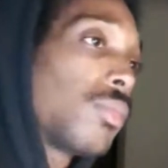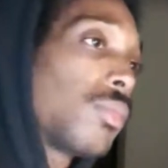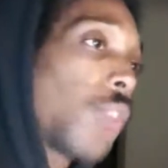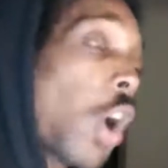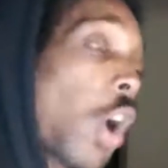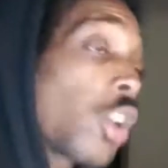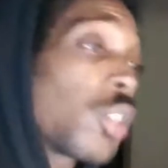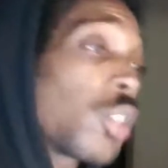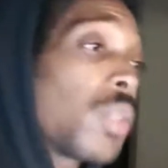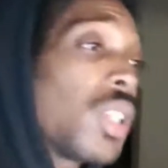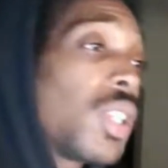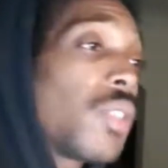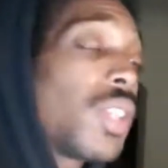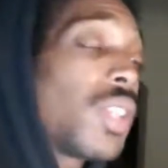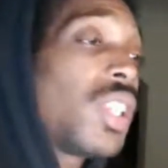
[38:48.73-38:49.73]
arguably
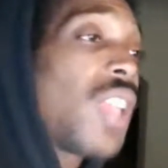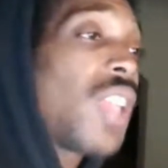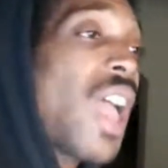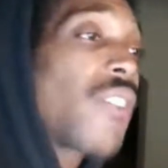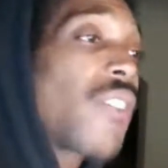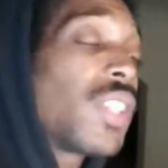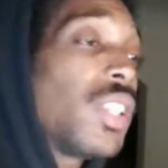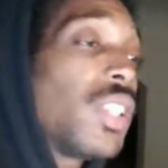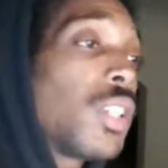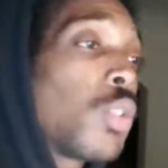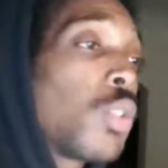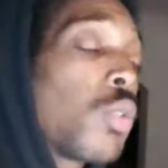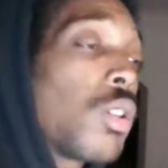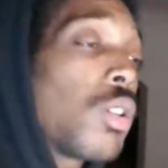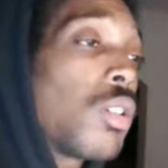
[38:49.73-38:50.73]
of any athlete in the
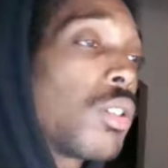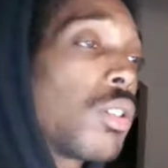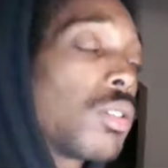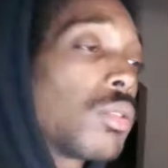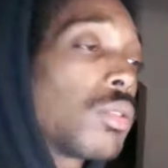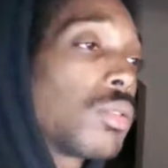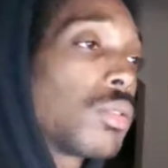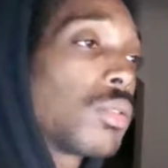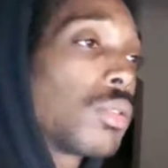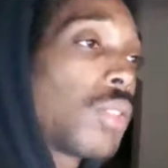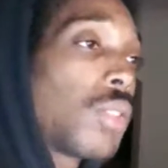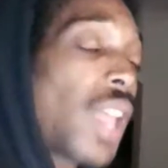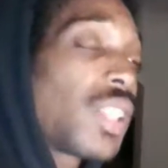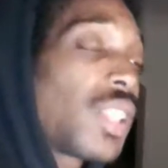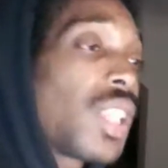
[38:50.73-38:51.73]
world.
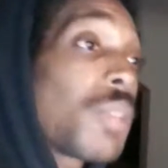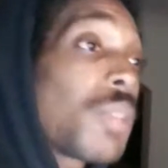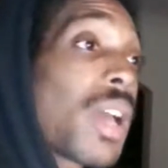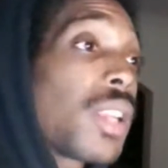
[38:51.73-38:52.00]
Like think about it.